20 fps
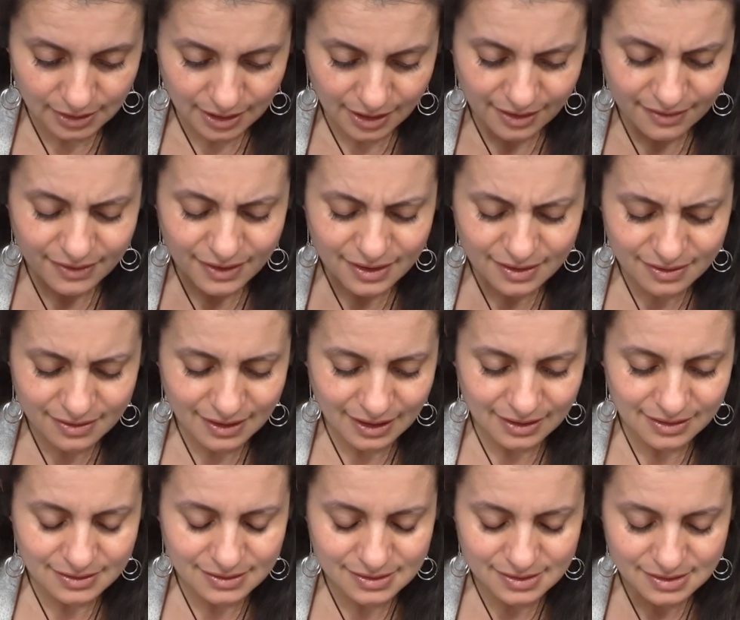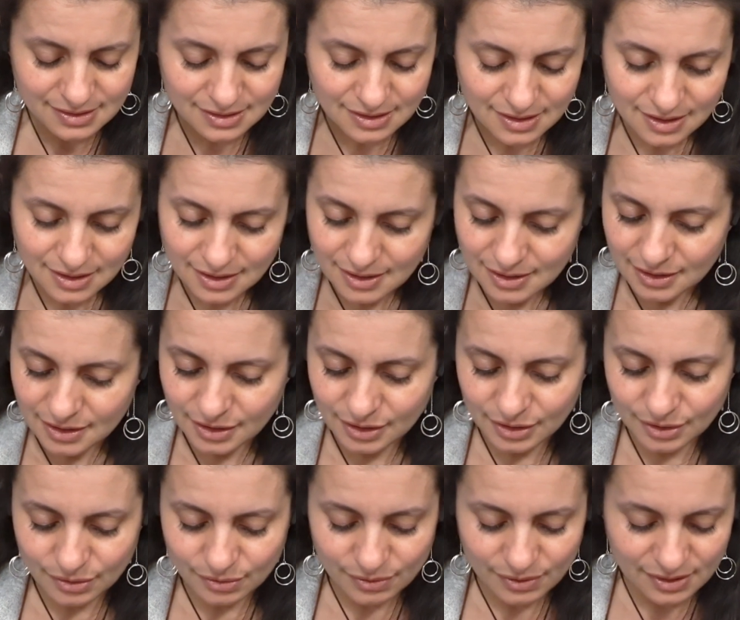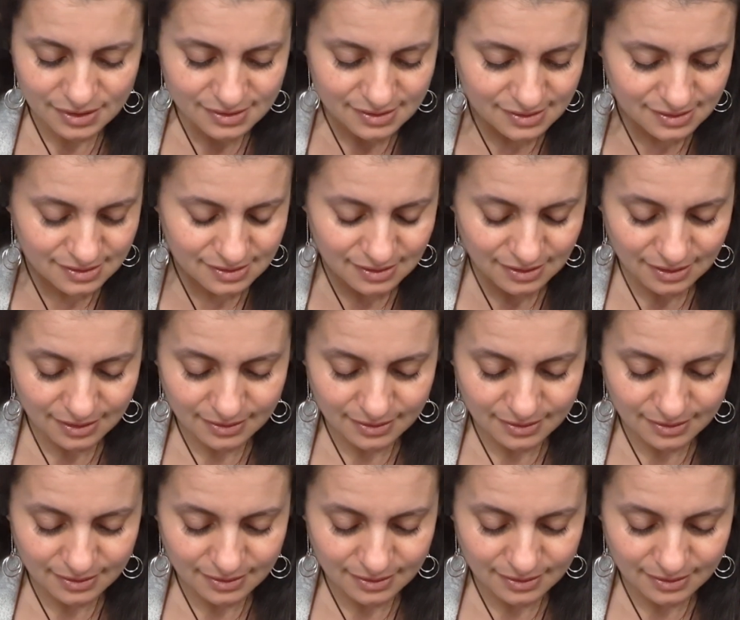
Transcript: I think that's, this,